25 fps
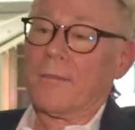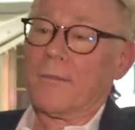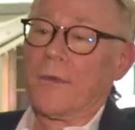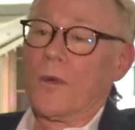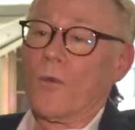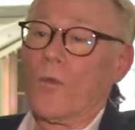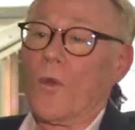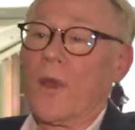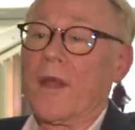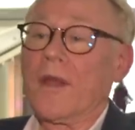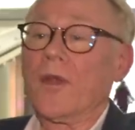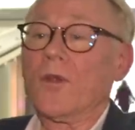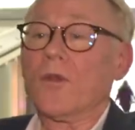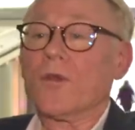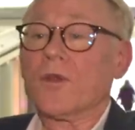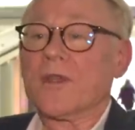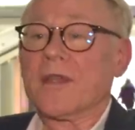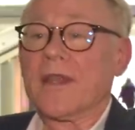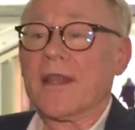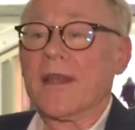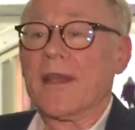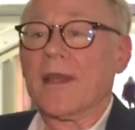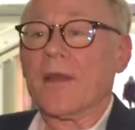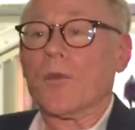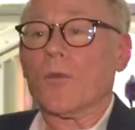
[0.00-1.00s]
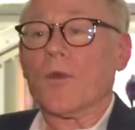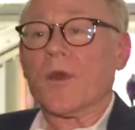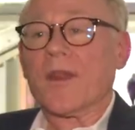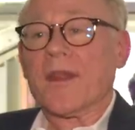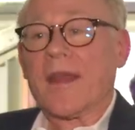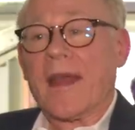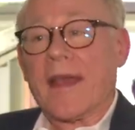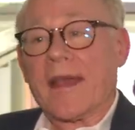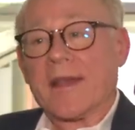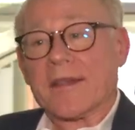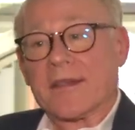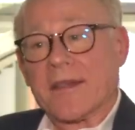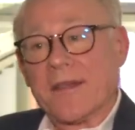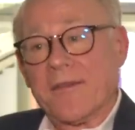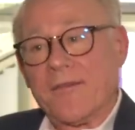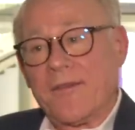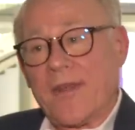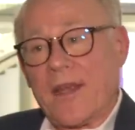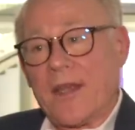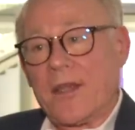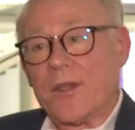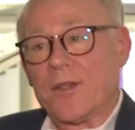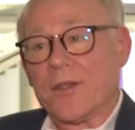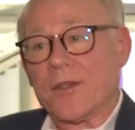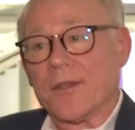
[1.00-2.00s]
But when you're dealing with
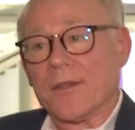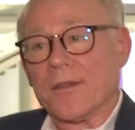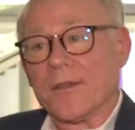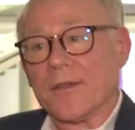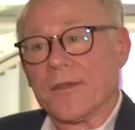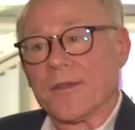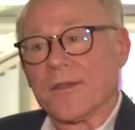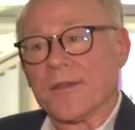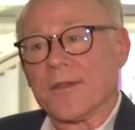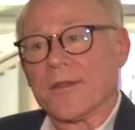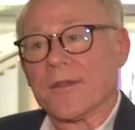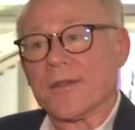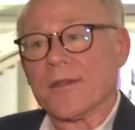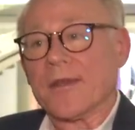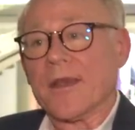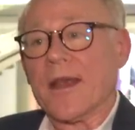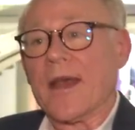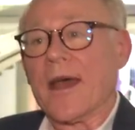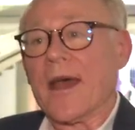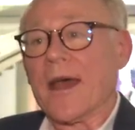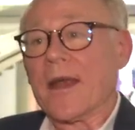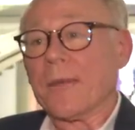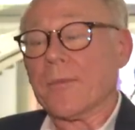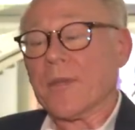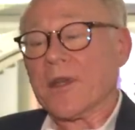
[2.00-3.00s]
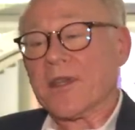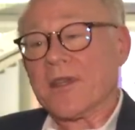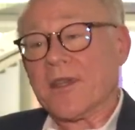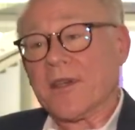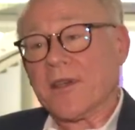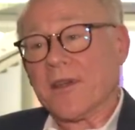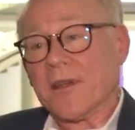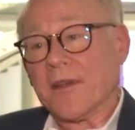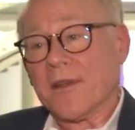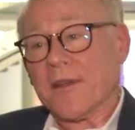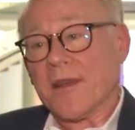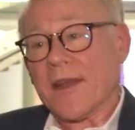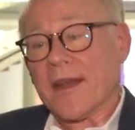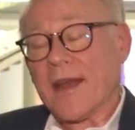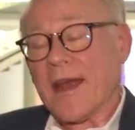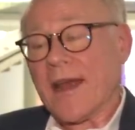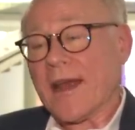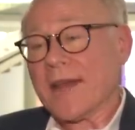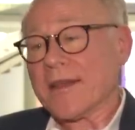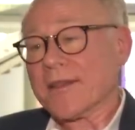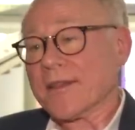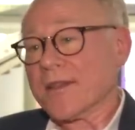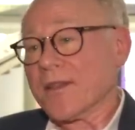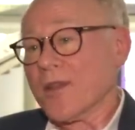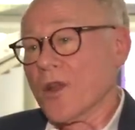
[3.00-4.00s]
excavations and material that
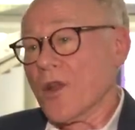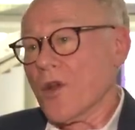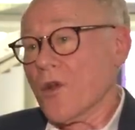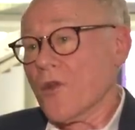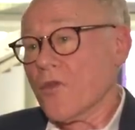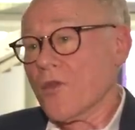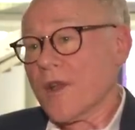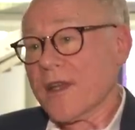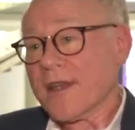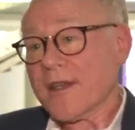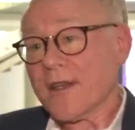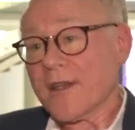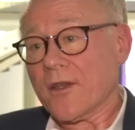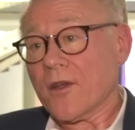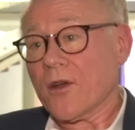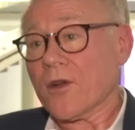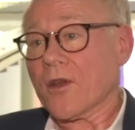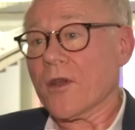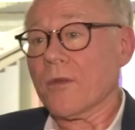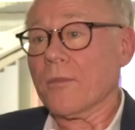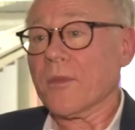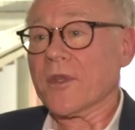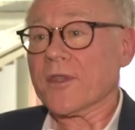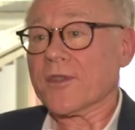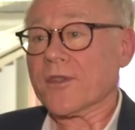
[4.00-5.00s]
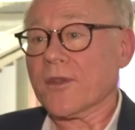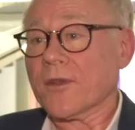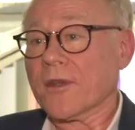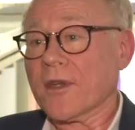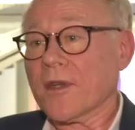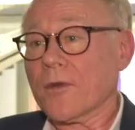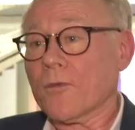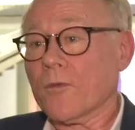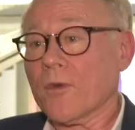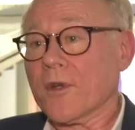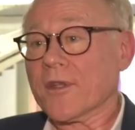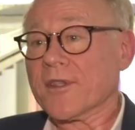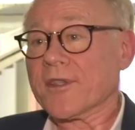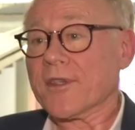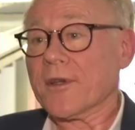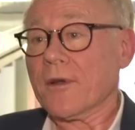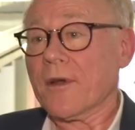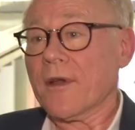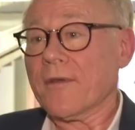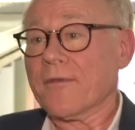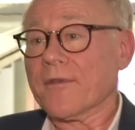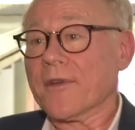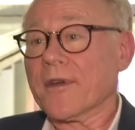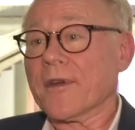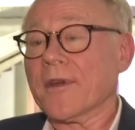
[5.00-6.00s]
has no written documents on it
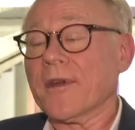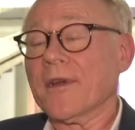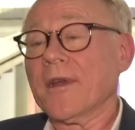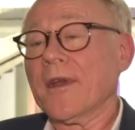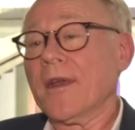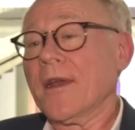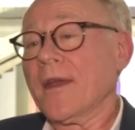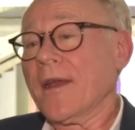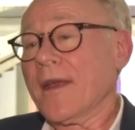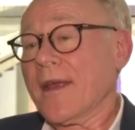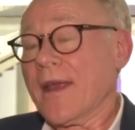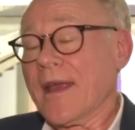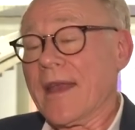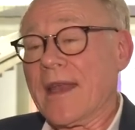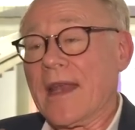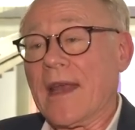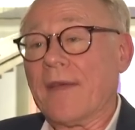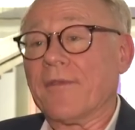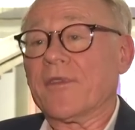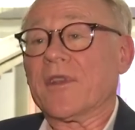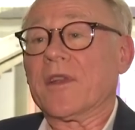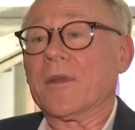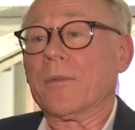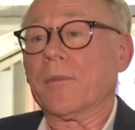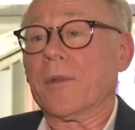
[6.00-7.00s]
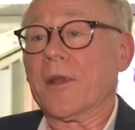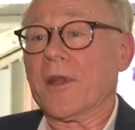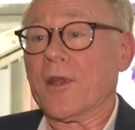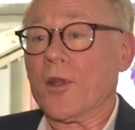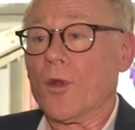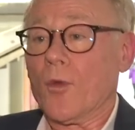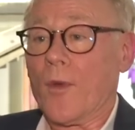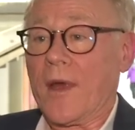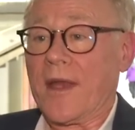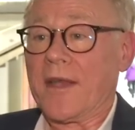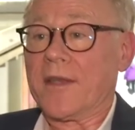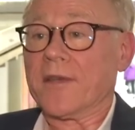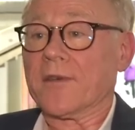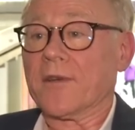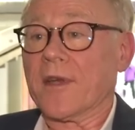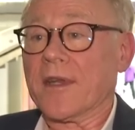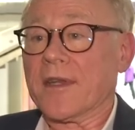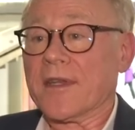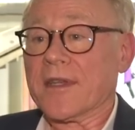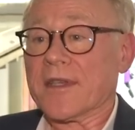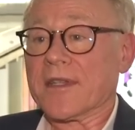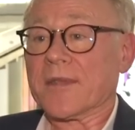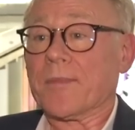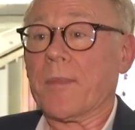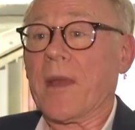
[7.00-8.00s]
whatsoever, inevitably you enter
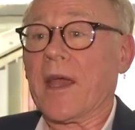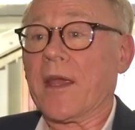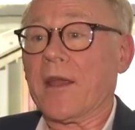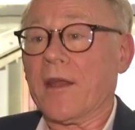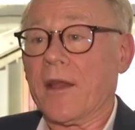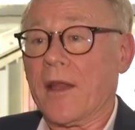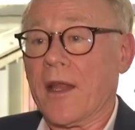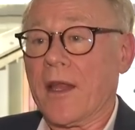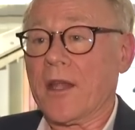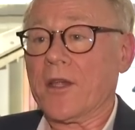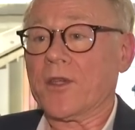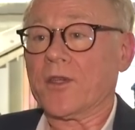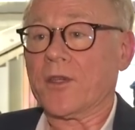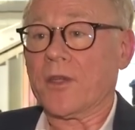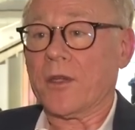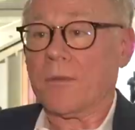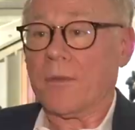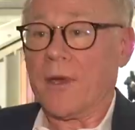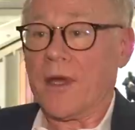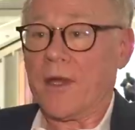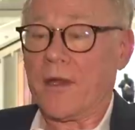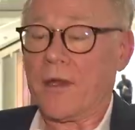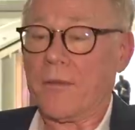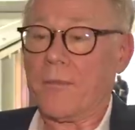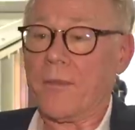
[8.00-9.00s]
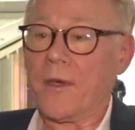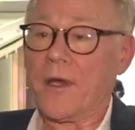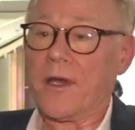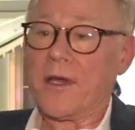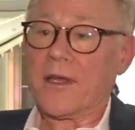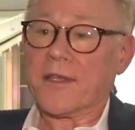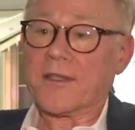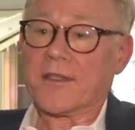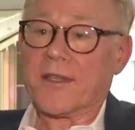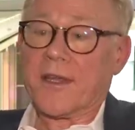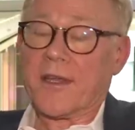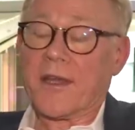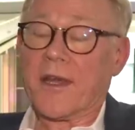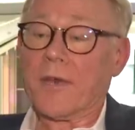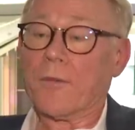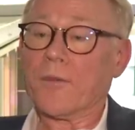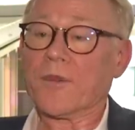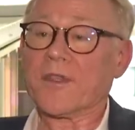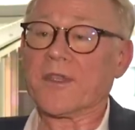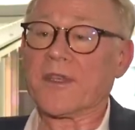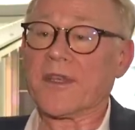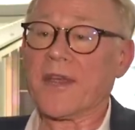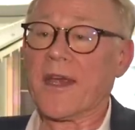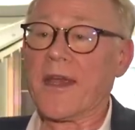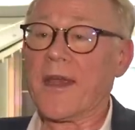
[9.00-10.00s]
into speculation about the past. And I
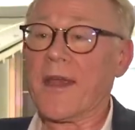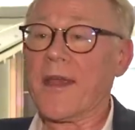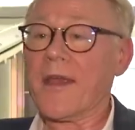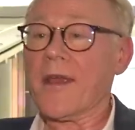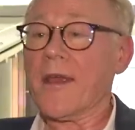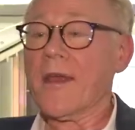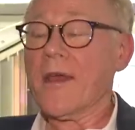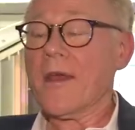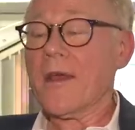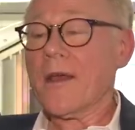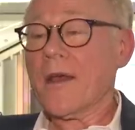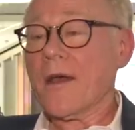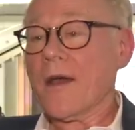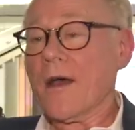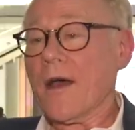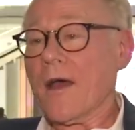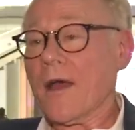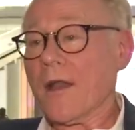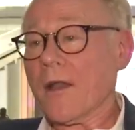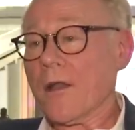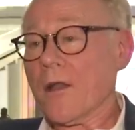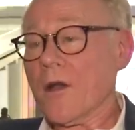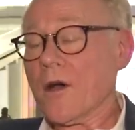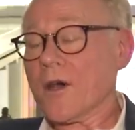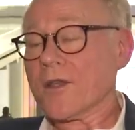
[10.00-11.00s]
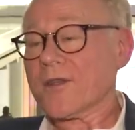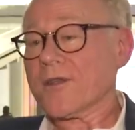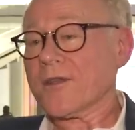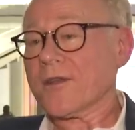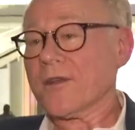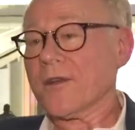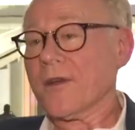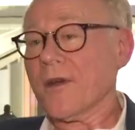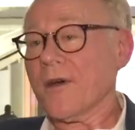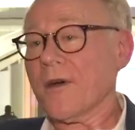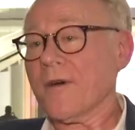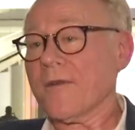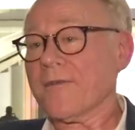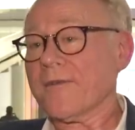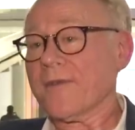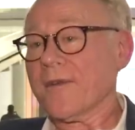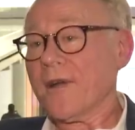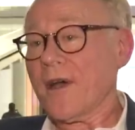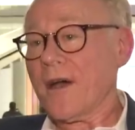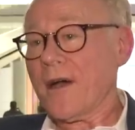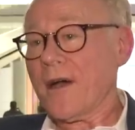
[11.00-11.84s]
would say a lot of